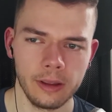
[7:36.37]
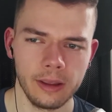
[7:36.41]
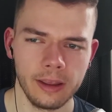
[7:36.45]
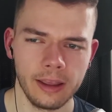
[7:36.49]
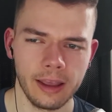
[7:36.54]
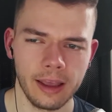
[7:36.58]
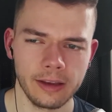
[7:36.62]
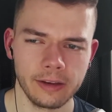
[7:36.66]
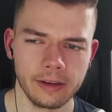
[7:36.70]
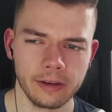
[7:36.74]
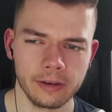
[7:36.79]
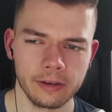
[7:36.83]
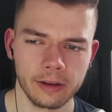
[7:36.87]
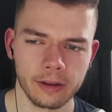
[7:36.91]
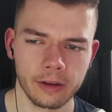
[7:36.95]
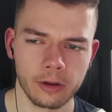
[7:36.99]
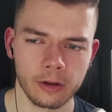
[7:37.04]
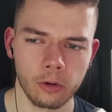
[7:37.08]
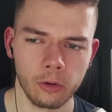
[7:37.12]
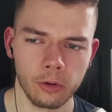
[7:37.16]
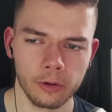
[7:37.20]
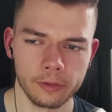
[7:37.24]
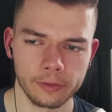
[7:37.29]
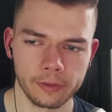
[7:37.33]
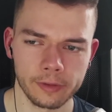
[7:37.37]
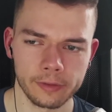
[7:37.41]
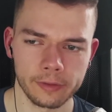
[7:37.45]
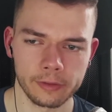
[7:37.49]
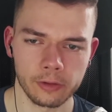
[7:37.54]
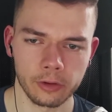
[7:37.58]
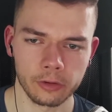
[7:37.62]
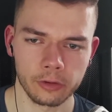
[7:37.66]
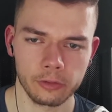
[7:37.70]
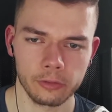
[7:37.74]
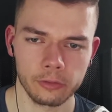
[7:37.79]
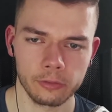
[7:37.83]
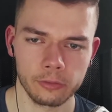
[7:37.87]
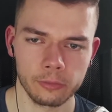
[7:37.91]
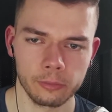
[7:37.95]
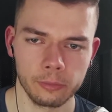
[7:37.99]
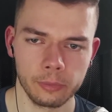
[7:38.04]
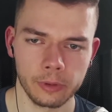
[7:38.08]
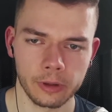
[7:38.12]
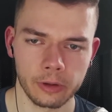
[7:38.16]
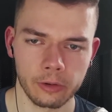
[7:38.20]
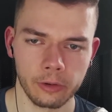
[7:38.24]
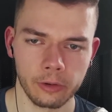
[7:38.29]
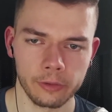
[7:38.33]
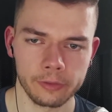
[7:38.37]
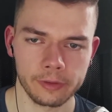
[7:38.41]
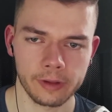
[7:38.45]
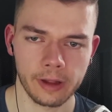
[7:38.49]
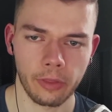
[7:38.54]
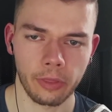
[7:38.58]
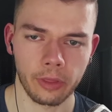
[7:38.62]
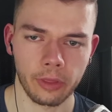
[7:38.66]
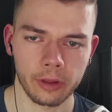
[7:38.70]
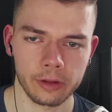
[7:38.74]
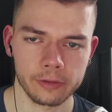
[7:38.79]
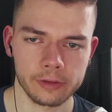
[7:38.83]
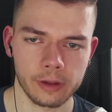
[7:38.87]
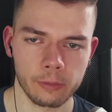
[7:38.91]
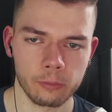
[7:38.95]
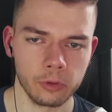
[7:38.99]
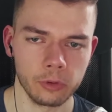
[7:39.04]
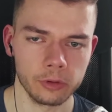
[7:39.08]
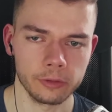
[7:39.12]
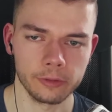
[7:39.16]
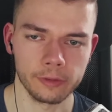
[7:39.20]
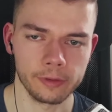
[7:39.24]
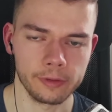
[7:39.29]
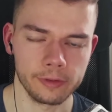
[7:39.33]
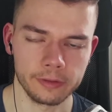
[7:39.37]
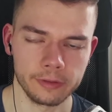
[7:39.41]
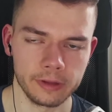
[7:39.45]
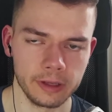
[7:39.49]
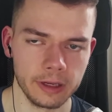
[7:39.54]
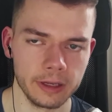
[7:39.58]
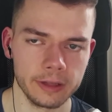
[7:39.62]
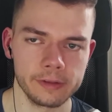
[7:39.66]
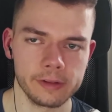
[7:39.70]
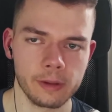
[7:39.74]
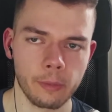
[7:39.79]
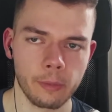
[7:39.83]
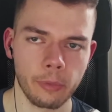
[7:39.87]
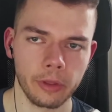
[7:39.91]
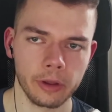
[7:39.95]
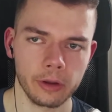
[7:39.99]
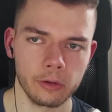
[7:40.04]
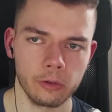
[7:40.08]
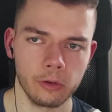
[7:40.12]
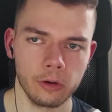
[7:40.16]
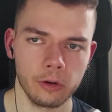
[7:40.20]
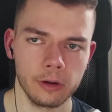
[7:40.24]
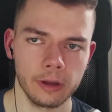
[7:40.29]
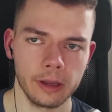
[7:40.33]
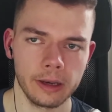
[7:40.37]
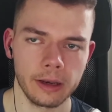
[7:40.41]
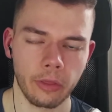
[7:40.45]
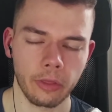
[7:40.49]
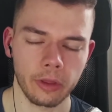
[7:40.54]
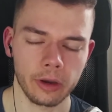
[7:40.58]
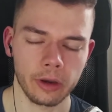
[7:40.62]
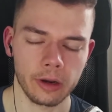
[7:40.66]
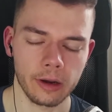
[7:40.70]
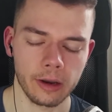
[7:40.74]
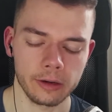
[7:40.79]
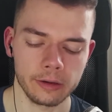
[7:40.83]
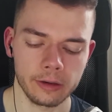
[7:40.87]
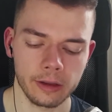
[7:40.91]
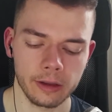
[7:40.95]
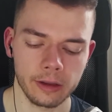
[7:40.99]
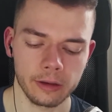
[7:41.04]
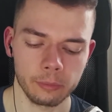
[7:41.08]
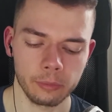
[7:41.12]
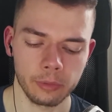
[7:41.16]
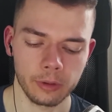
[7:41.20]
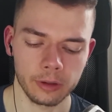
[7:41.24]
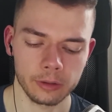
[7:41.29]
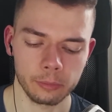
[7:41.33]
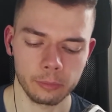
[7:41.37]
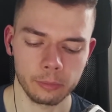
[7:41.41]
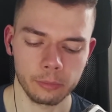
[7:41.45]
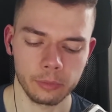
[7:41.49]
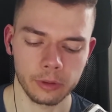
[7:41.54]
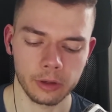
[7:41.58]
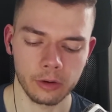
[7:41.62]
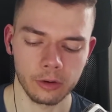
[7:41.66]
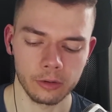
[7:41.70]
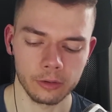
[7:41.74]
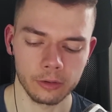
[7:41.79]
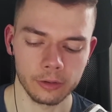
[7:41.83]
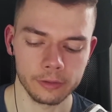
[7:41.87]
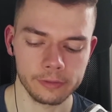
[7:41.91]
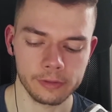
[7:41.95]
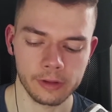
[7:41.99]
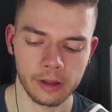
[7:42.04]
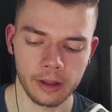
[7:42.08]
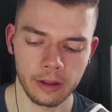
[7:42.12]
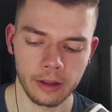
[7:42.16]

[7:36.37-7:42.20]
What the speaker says: editing courses, not because I think someone steals something or anything like that, but because